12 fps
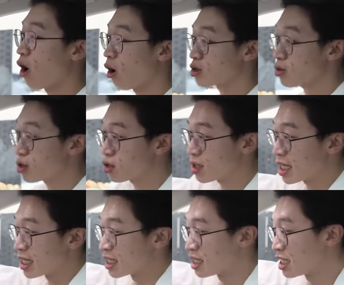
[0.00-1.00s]
Also new
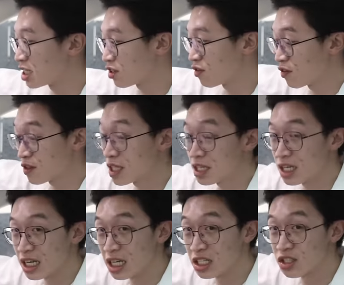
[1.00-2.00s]
is this
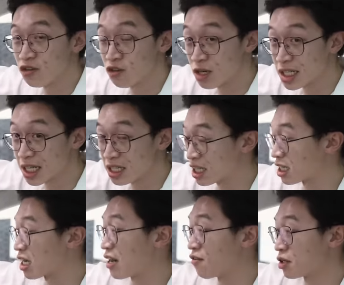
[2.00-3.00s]
15 inch
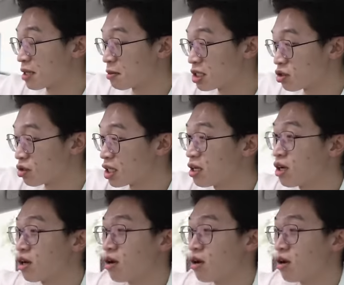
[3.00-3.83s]
freestanding infotainment screen,